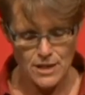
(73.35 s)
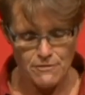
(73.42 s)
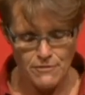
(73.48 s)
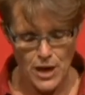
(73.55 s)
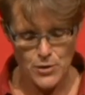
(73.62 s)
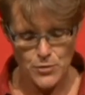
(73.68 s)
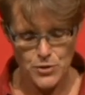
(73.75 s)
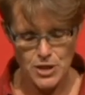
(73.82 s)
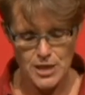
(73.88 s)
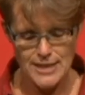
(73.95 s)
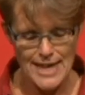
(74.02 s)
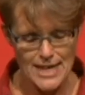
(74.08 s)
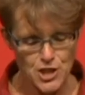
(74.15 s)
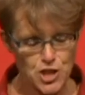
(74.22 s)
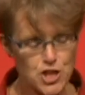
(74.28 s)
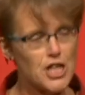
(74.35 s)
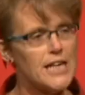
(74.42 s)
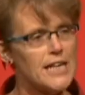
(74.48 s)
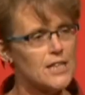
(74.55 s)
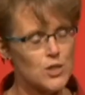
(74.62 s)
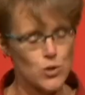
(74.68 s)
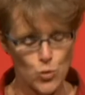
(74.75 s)
vote, yet
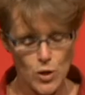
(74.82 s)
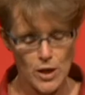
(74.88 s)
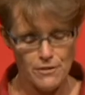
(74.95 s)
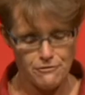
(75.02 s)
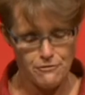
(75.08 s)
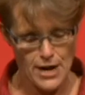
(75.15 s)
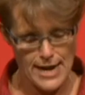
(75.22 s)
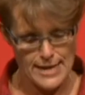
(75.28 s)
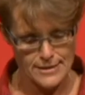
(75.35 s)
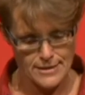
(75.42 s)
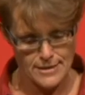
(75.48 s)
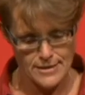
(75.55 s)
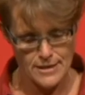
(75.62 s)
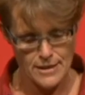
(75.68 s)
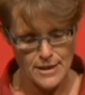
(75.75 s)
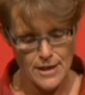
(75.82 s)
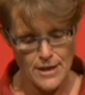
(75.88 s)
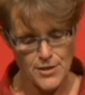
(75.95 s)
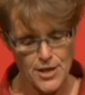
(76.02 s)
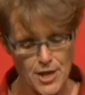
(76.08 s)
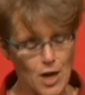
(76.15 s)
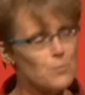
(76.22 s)
she and all her friends,
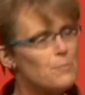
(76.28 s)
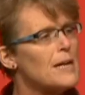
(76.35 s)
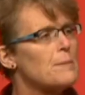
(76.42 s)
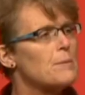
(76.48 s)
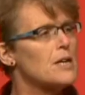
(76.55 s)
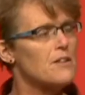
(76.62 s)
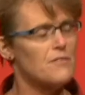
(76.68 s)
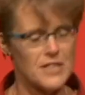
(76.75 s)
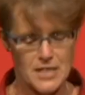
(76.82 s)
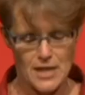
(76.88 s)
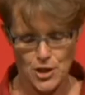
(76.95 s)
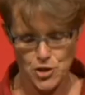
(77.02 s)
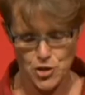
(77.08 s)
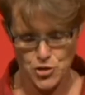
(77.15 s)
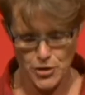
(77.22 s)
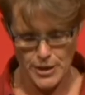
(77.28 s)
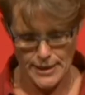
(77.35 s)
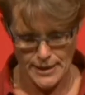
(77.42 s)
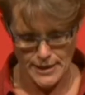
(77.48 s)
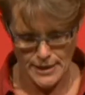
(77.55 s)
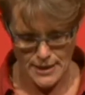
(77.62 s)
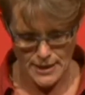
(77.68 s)
the young people of this country,